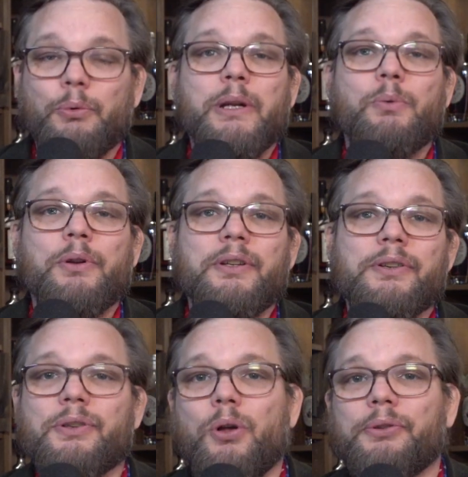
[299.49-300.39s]
21
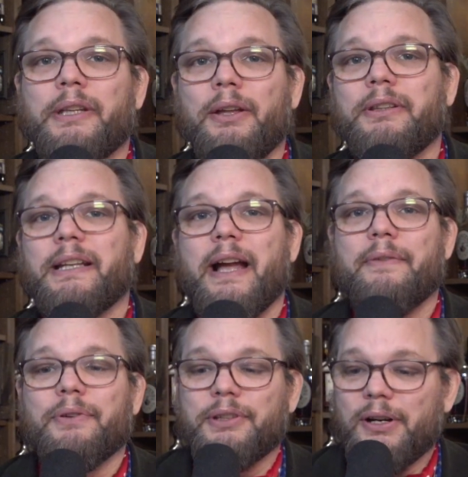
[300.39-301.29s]
years old, Delta Chi
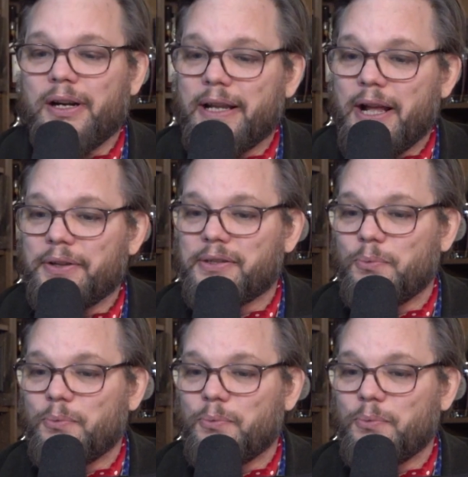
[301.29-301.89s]
fraternity house,